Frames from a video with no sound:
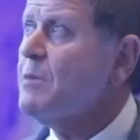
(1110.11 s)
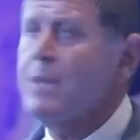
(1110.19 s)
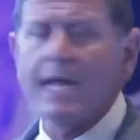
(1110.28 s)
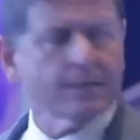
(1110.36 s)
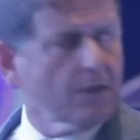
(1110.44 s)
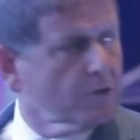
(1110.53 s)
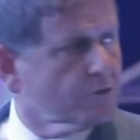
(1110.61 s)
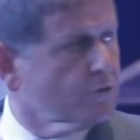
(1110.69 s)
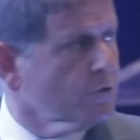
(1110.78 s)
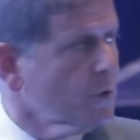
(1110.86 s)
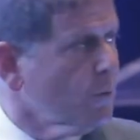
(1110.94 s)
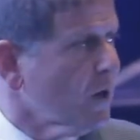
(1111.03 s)
the blood clot to
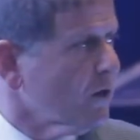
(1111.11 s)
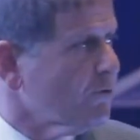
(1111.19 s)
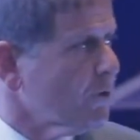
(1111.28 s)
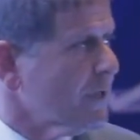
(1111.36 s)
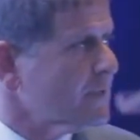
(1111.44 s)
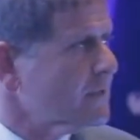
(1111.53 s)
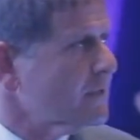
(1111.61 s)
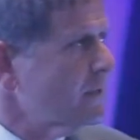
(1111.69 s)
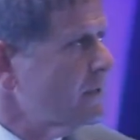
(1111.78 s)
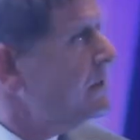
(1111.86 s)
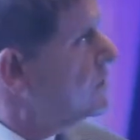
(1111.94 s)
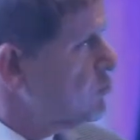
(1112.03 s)
do the work for us.
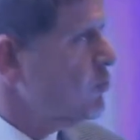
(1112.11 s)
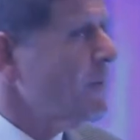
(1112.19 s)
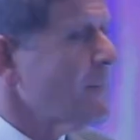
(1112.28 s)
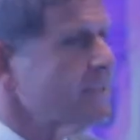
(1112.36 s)
3